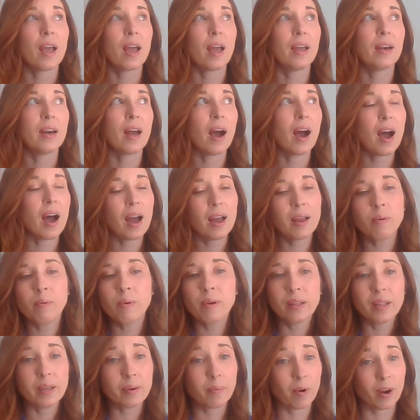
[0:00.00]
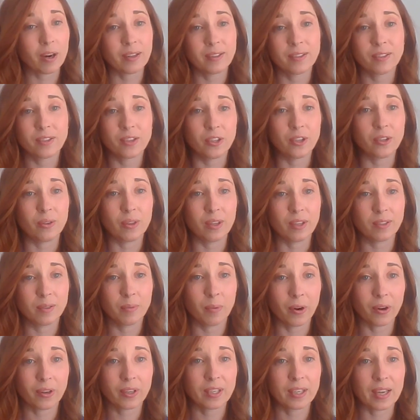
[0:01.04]
And I really want us to do this
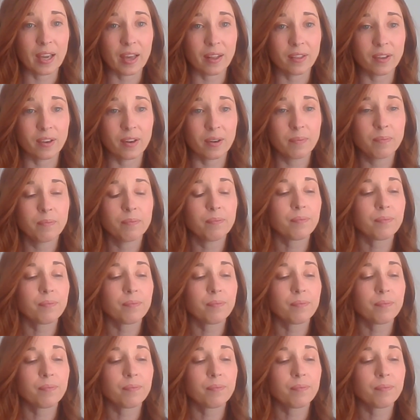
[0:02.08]
work together.